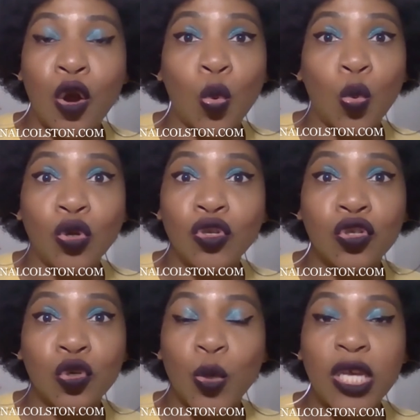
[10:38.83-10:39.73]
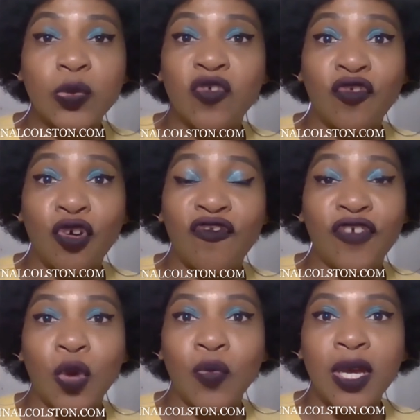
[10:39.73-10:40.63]
2 weeks before
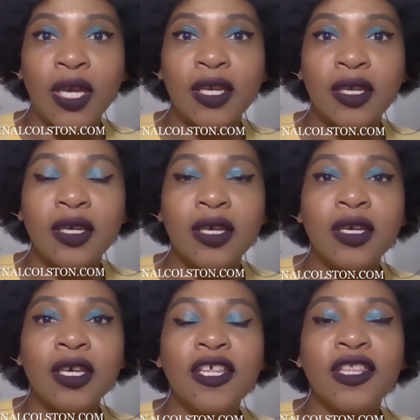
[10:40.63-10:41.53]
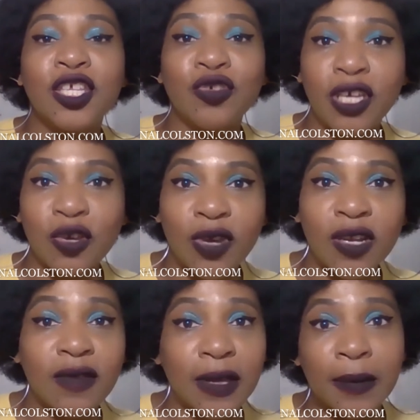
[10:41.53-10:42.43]
filming, then you get
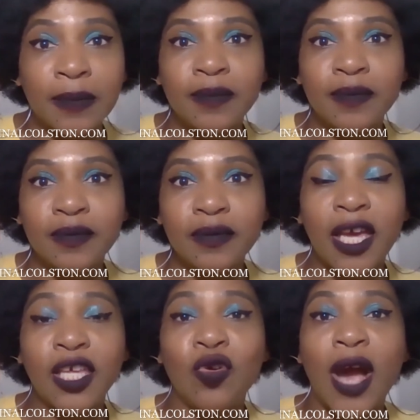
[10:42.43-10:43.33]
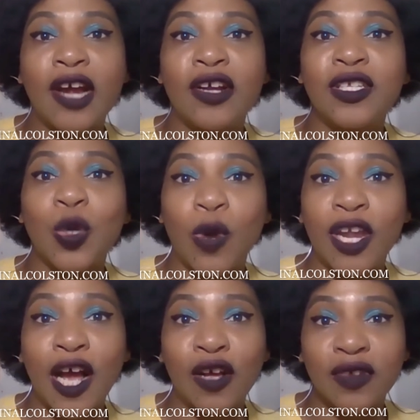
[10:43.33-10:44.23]
rid of them and you hire
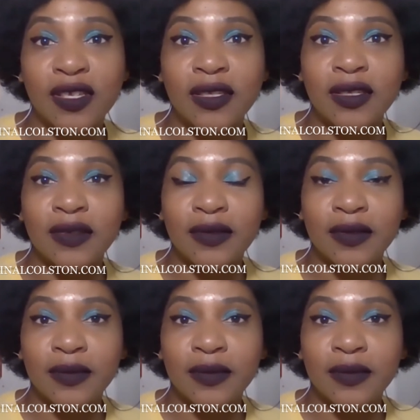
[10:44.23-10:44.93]
someone else.